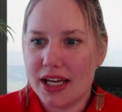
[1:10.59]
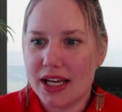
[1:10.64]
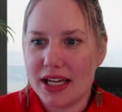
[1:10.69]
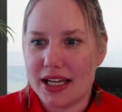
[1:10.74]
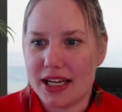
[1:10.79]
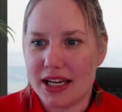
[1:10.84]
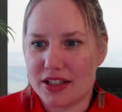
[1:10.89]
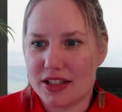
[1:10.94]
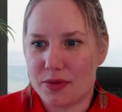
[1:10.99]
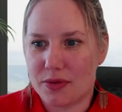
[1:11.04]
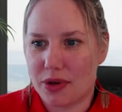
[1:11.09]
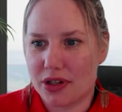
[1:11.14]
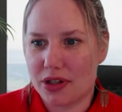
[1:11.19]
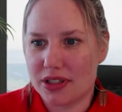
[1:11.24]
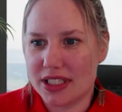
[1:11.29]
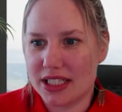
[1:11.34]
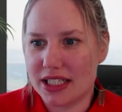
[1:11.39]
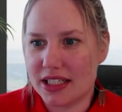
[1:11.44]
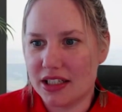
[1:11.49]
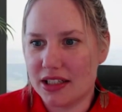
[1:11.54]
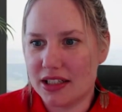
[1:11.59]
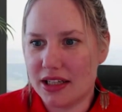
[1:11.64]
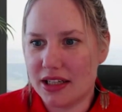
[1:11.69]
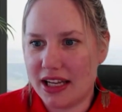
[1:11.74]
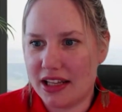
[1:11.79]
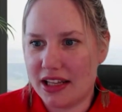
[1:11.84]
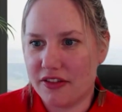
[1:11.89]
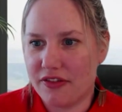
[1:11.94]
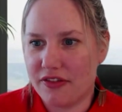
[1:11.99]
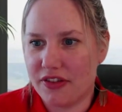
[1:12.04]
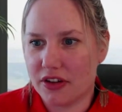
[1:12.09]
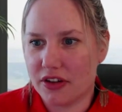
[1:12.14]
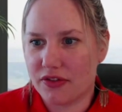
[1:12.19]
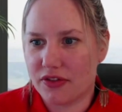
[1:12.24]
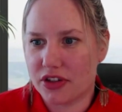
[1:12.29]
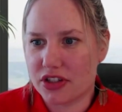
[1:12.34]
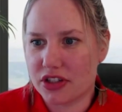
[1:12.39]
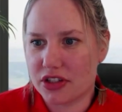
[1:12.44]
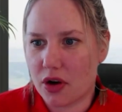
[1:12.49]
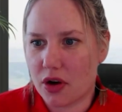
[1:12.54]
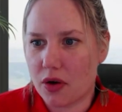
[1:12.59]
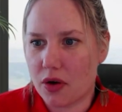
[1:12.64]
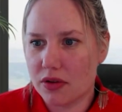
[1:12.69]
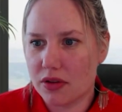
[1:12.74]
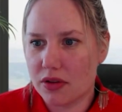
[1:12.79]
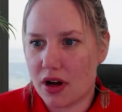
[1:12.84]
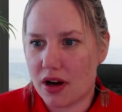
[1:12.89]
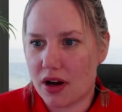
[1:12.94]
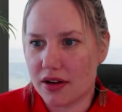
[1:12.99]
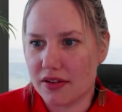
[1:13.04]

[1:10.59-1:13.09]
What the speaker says: He has worked in the field for so long